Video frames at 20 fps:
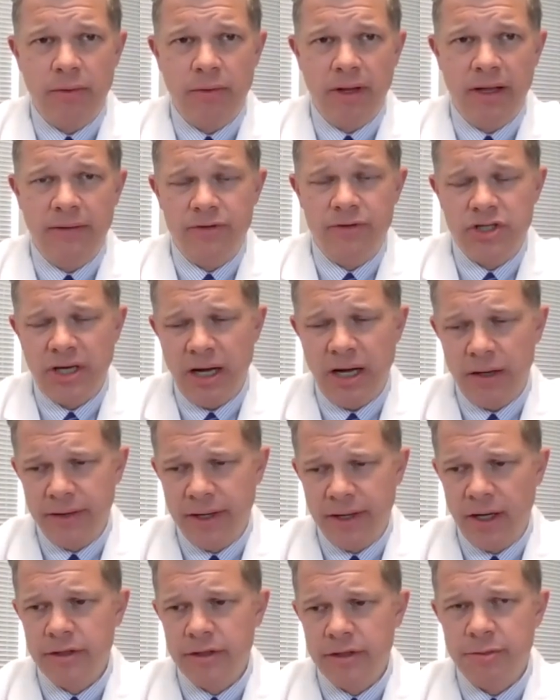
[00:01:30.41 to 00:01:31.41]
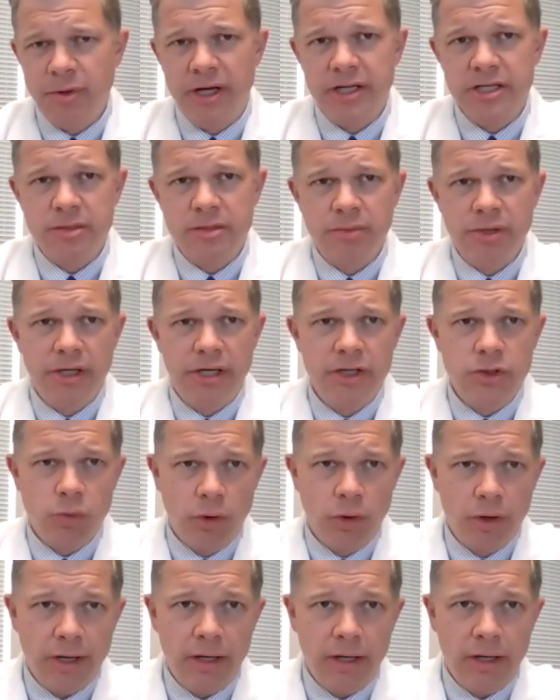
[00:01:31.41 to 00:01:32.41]
or they have childcare responsibilities,
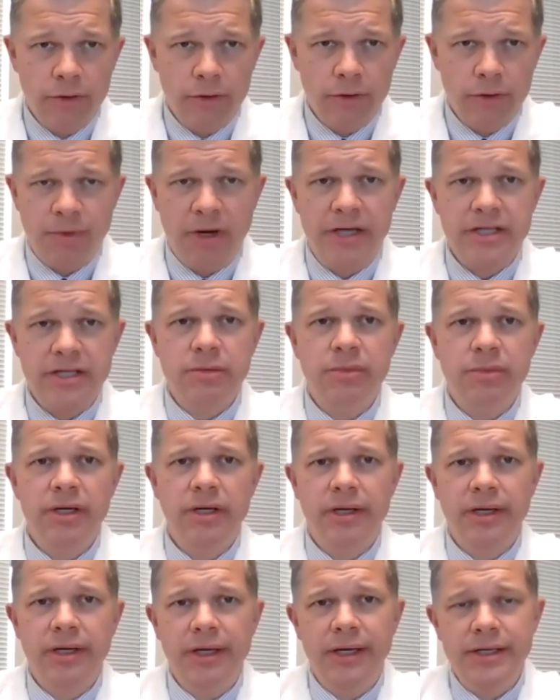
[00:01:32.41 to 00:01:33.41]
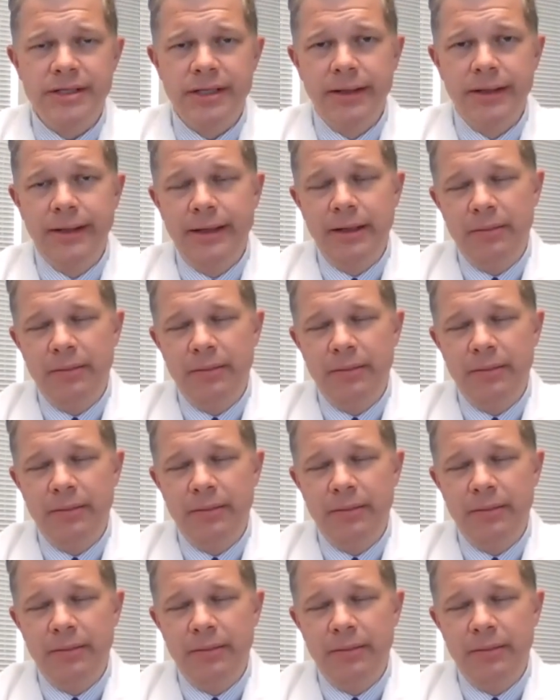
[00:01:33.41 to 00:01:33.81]
work responsibilities.